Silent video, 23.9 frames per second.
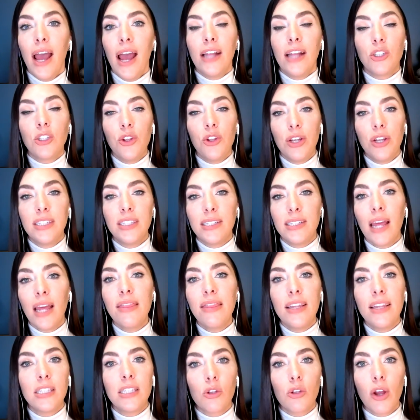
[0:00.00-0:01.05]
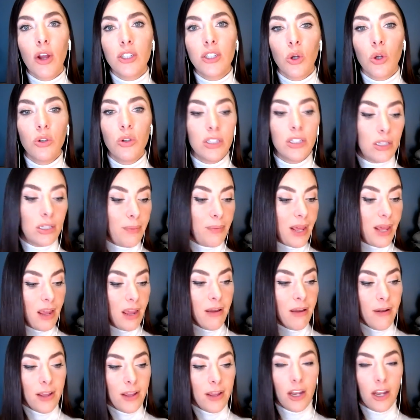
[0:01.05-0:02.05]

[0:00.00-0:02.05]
And so you can set these thresholds to be,